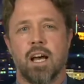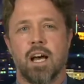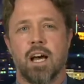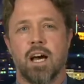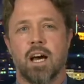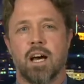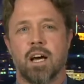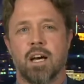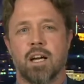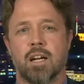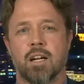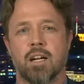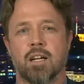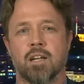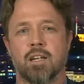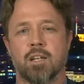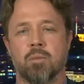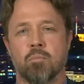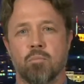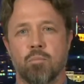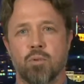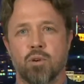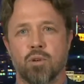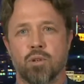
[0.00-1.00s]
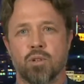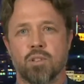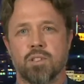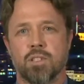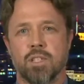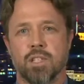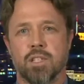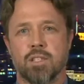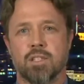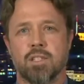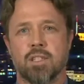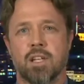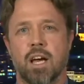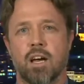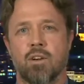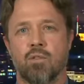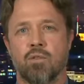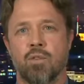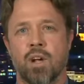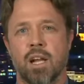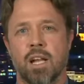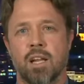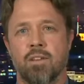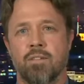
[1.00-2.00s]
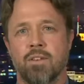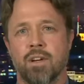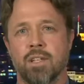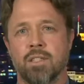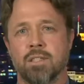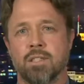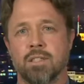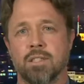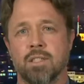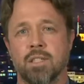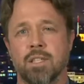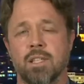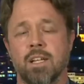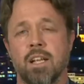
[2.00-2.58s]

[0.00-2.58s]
are important, are relevant,